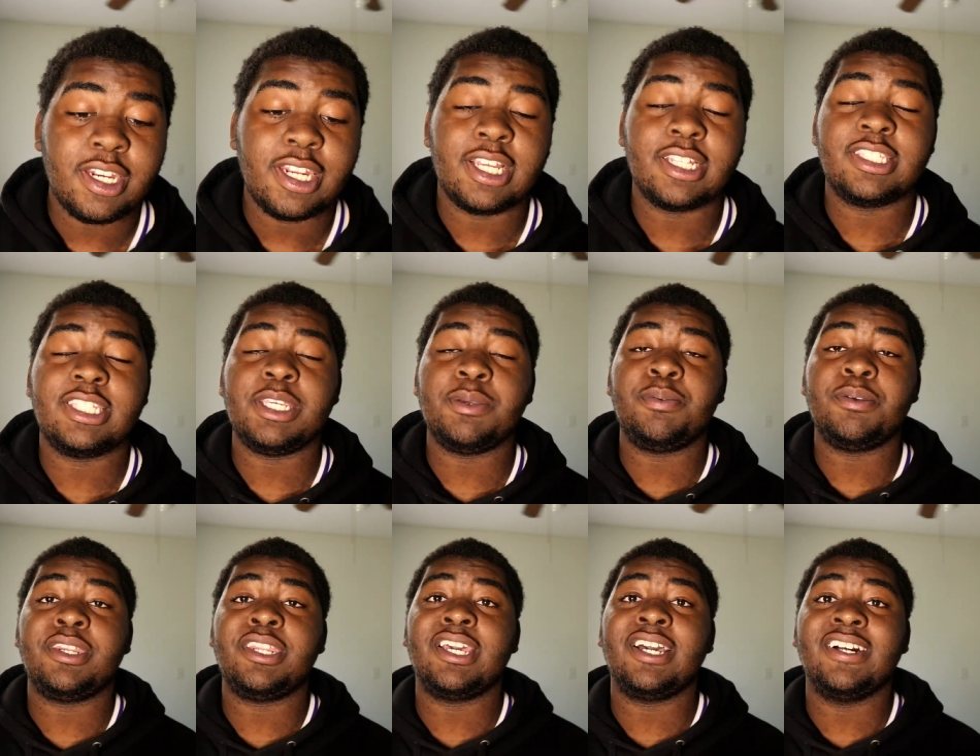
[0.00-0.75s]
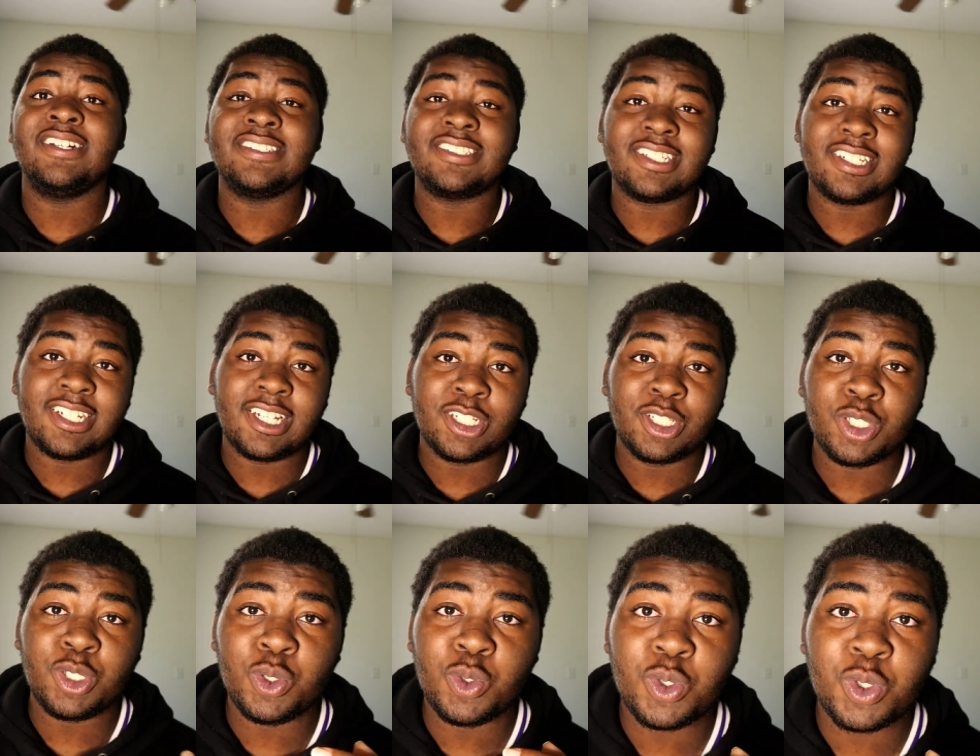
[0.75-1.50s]
Now Tip N Dale is
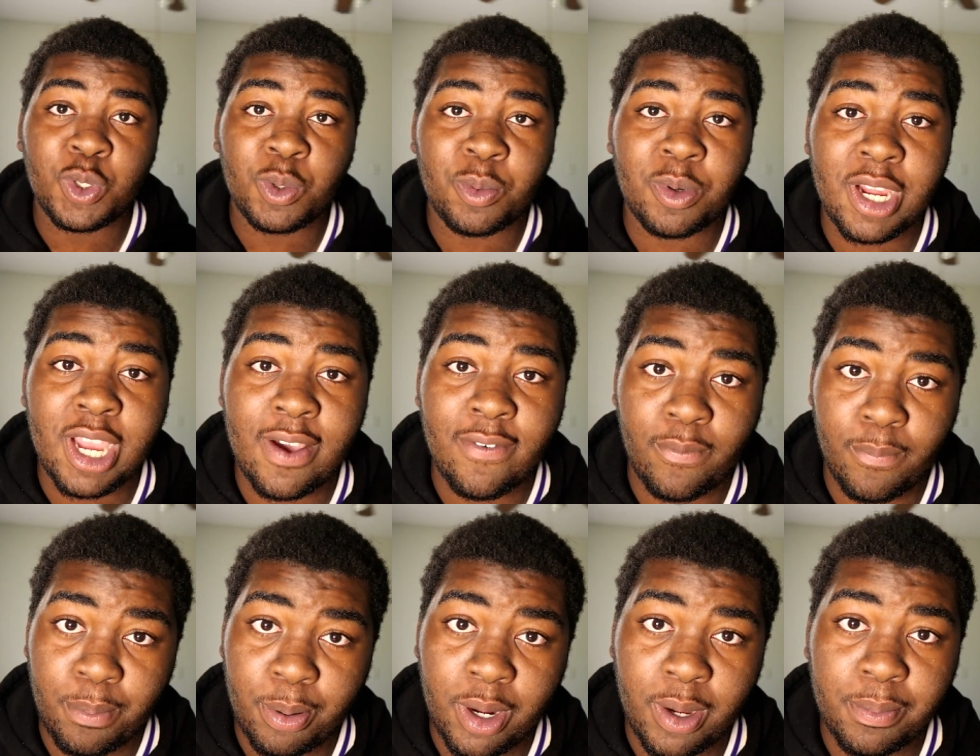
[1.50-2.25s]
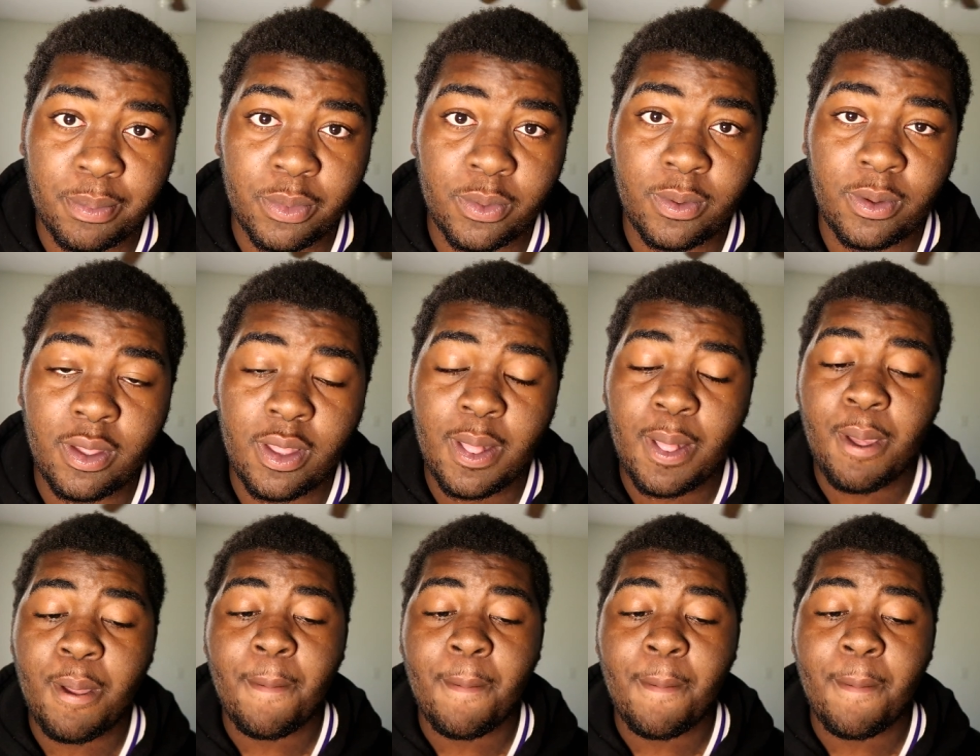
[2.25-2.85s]
another YouTuber I have a problem with.